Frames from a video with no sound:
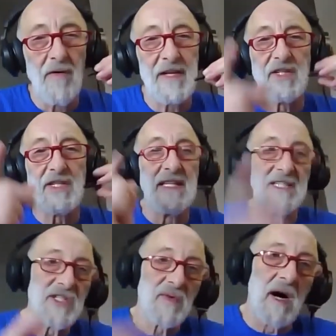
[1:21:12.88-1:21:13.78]
This
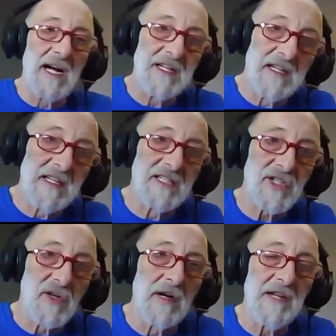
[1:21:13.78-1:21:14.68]
is why the
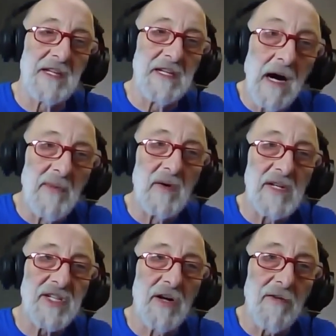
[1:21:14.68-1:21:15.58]
story of the Nummo is
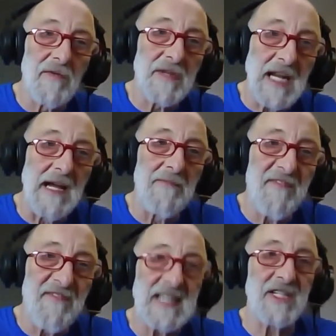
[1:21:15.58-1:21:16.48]
so damn
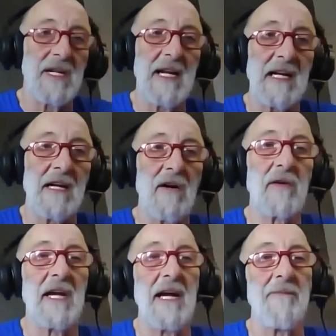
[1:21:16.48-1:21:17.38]
fascinating,
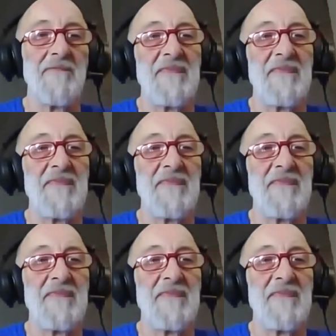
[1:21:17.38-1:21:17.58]
okay?